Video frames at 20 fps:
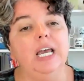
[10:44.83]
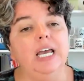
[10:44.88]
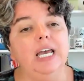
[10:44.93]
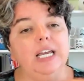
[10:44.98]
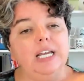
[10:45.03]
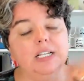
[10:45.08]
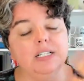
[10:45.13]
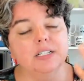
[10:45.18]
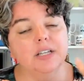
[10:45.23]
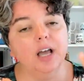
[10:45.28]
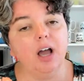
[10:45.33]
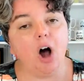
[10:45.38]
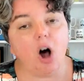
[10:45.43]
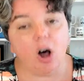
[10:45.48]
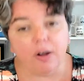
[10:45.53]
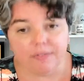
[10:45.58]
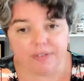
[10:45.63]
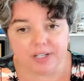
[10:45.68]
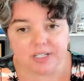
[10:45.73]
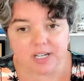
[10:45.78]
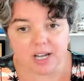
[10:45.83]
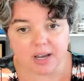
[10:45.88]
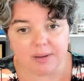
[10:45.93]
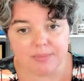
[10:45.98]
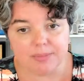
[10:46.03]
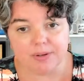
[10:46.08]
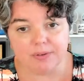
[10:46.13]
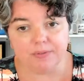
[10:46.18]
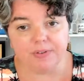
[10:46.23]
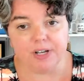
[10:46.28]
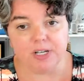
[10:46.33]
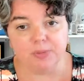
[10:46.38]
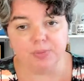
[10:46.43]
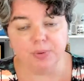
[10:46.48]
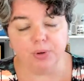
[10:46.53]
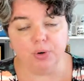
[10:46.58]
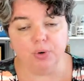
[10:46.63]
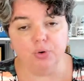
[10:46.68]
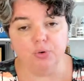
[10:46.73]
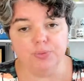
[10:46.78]
is oftentimes in
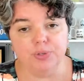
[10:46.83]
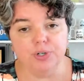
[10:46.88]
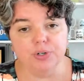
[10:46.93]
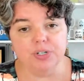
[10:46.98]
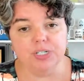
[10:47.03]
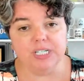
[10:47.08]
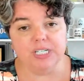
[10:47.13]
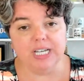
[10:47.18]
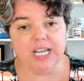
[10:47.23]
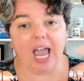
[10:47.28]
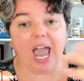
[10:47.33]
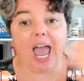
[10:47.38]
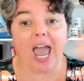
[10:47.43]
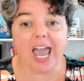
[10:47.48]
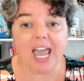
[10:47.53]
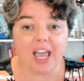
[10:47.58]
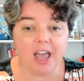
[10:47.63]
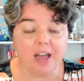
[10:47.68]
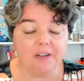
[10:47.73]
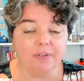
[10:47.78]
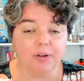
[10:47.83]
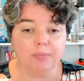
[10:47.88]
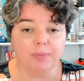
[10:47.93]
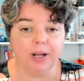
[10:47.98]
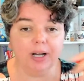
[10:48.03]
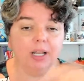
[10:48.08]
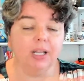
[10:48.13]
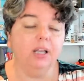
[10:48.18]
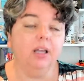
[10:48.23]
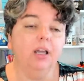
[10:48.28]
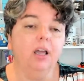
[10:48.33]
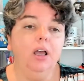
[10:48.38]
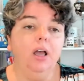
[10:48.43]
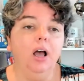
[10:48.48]
Facebook groups, you'll see, hey, everybody,